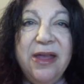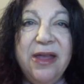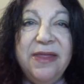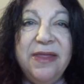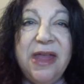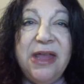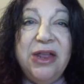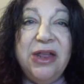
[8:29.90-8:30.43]

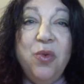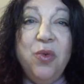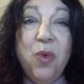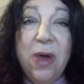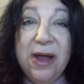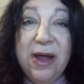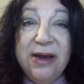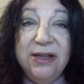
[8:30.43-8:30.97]
that you
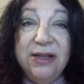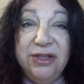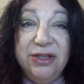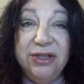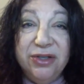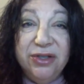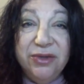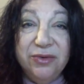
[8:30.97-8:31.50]
want it
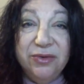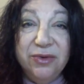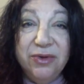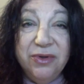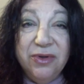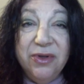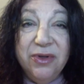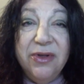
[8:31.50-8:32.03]
to
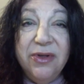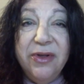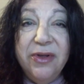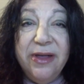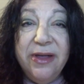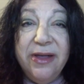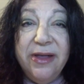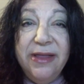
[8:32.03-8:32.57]

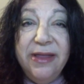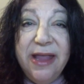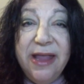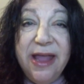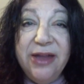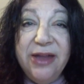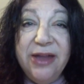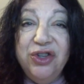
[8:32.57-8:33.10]
in
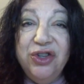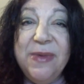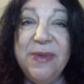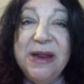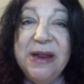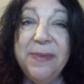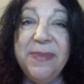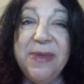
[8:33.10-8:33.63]
the end. You may
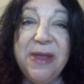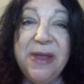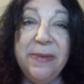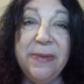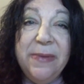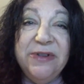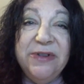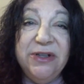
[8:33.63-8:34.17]
not be
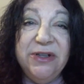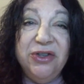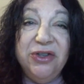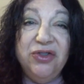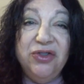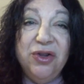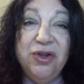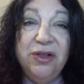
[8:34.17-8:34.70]
able to
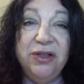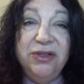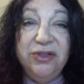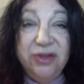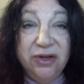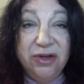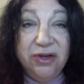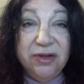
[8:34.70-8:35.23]
control the
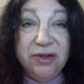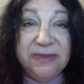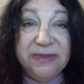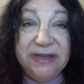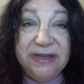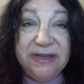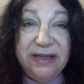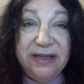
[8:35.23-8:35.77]

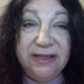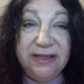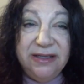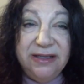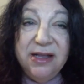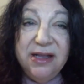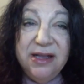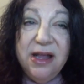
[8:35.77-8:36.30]

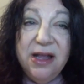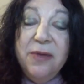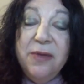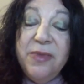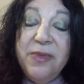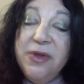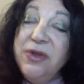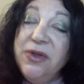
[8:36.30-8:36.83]
circumstances,
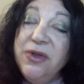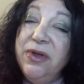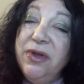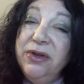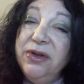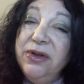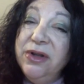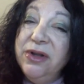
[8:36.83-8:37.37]
but you
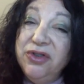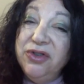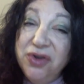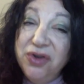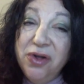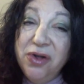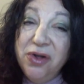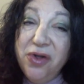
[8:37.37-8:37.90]
can
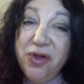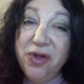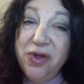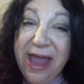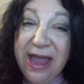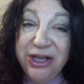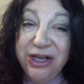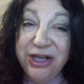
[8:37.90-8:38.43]
control your
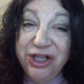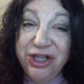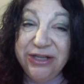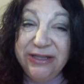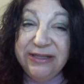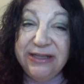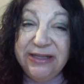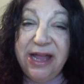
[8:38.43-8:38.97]

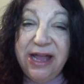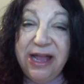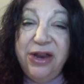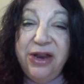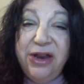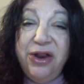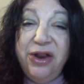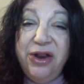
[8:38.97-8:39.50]
actions,
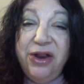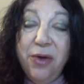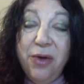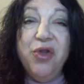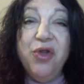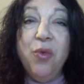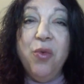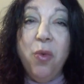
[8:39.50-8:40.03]
and
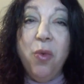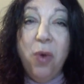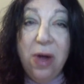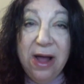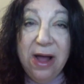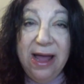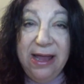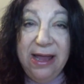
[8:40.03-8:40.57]
knowing your
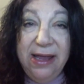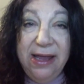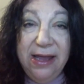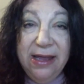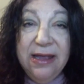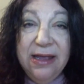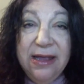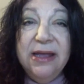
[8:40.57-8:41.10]
why
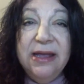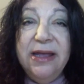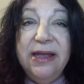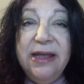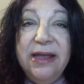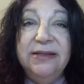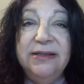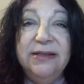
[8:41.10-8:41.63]

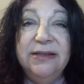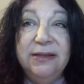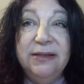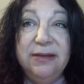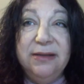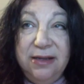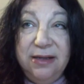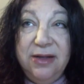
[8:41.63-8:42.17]
is
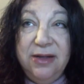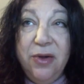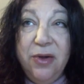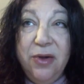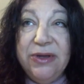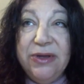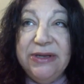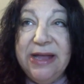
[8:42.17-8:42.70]

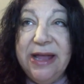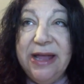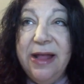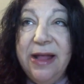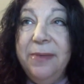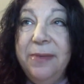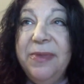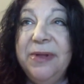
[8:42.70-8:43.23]
going to help.